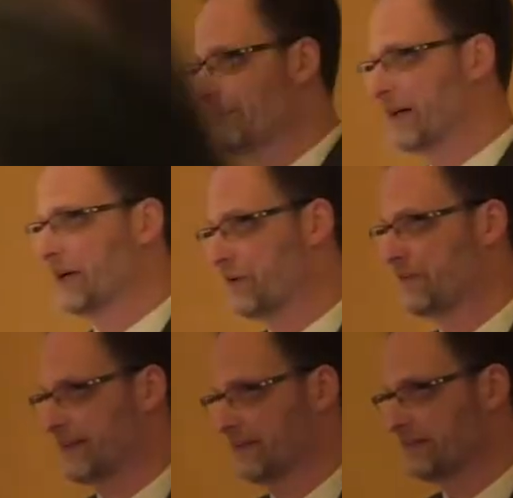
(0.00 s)
among other
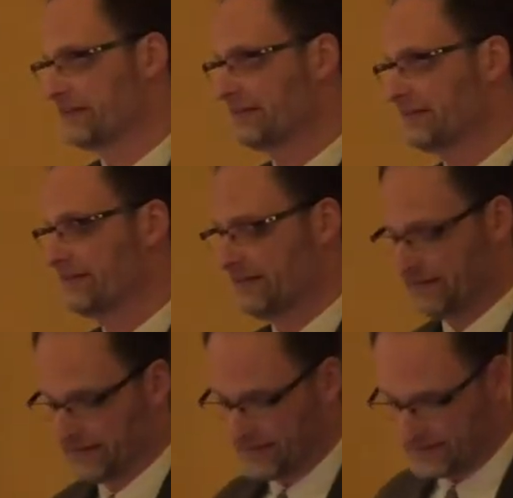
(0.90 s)
things,
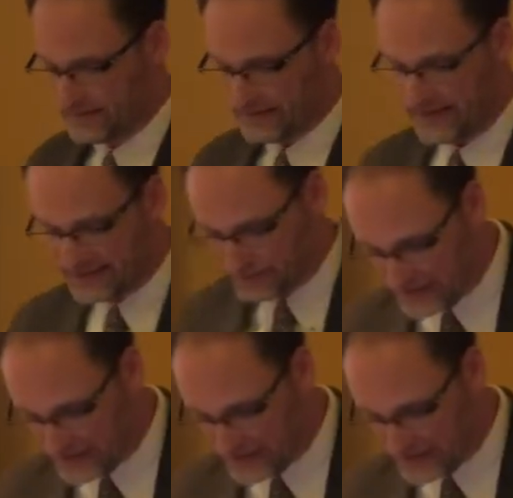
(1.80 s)
is a